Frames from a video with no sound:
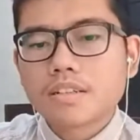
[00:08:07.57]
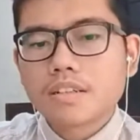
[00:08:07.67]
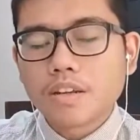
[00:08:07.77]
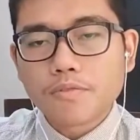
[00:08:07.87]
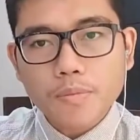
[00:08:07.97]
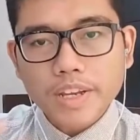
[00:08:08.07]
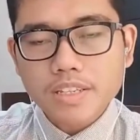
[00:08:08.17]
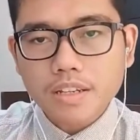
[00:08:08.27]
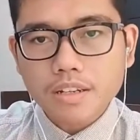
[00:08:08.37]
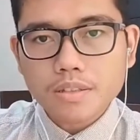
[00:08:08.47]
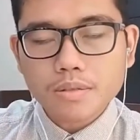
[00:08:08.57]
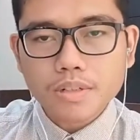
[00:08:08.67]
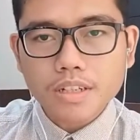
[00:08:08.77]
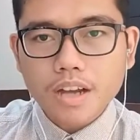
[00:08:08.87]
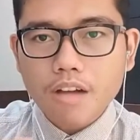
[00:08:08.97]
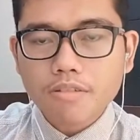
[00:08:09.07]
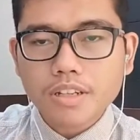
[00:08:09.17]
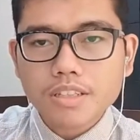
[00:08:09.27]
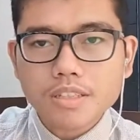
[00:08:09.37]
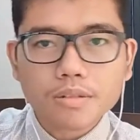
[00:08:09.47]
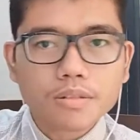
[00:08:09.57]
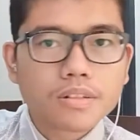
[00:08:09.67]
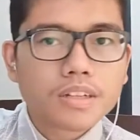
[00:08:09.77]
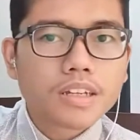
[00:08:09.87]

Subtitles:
information to the audience so